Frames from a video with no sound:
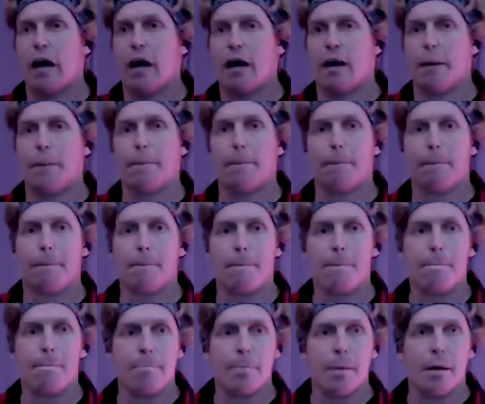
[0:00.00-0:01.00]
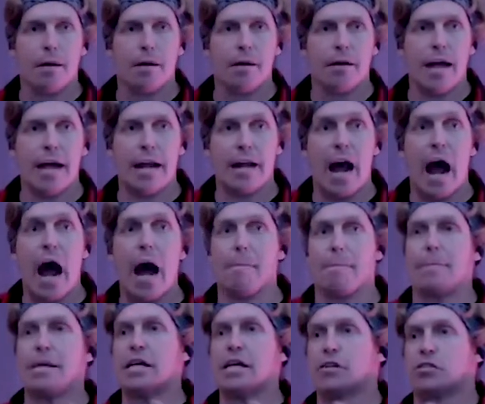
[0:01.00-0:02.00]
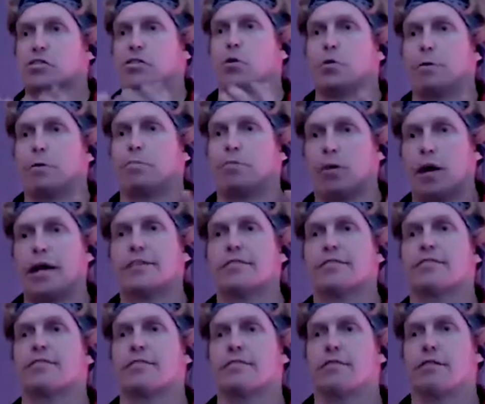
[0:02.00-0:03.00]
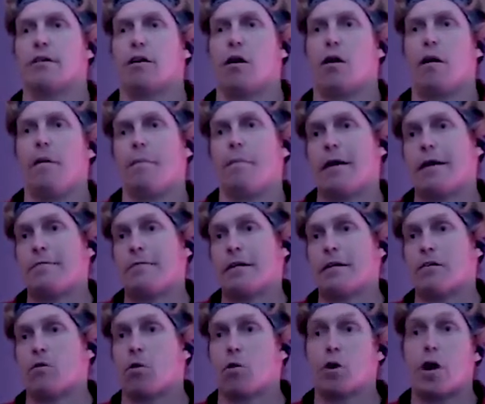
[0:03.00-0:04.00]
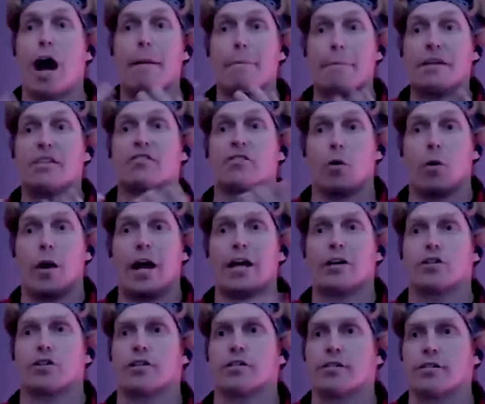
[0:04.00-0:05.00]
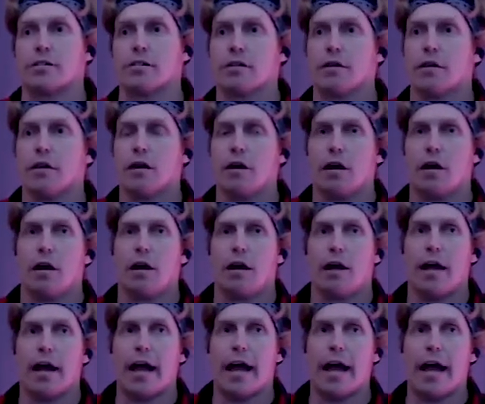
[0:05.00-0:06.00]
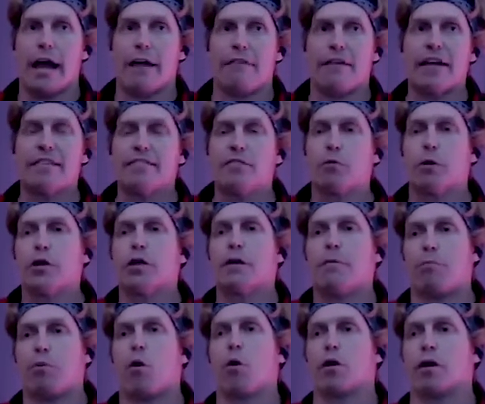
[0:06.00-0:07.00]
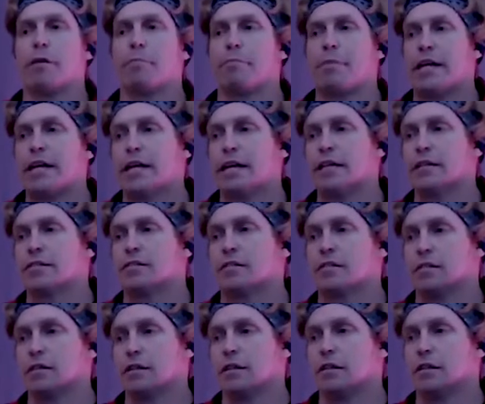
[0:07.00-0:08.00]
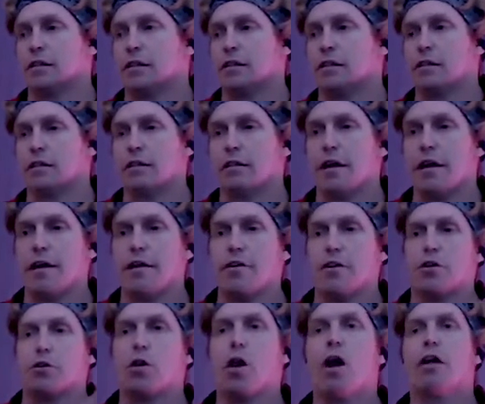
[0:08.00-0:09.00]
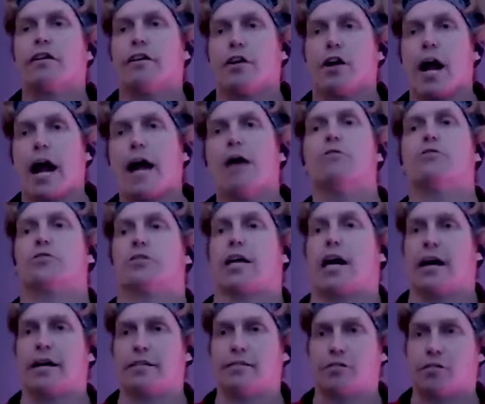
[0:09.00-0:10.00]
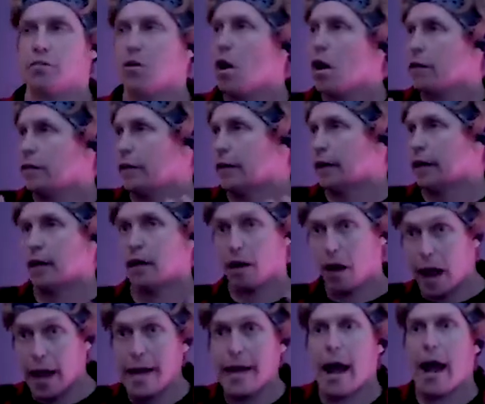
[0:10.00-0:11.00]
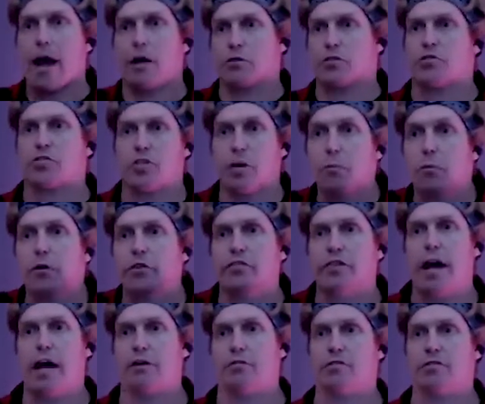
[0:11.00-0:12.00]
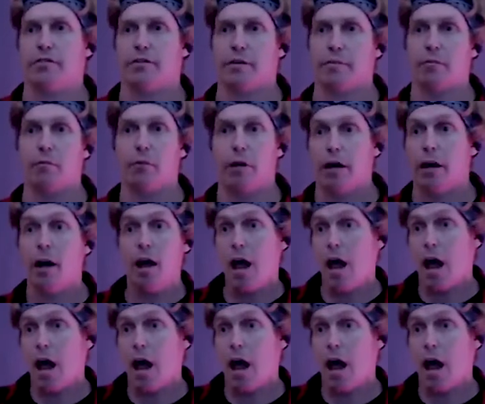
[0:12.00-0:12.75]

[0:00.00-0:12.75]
Um, and not be so depressed, uh, maybe, or not be so anxious. And that's really important because you're locked in your house, guys. You're locked in a house, someone's house, somewhere.